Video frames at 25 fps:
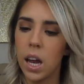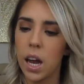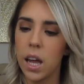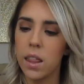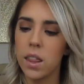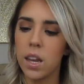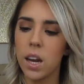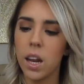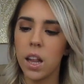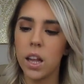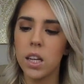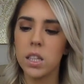
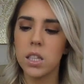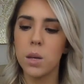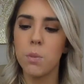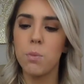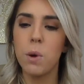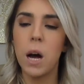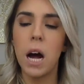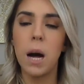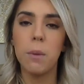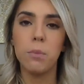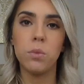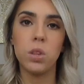And then I like to
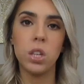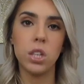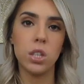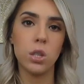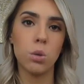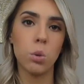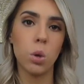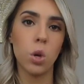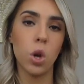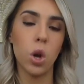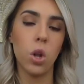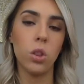pop
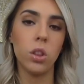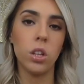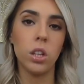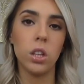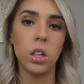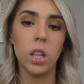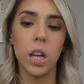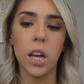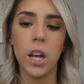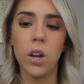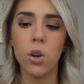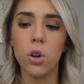this one on the
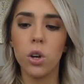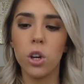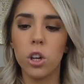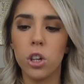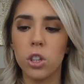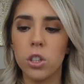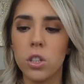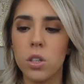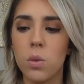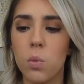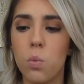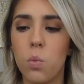lid,
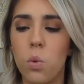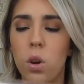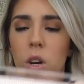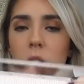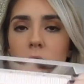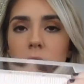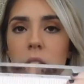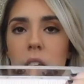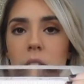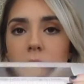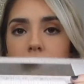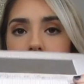or one
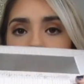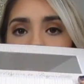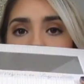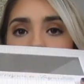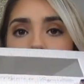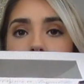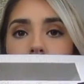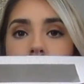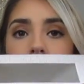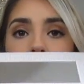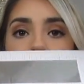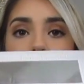of these
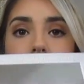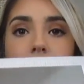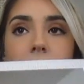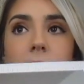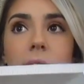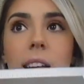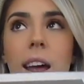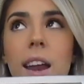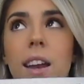on the lid,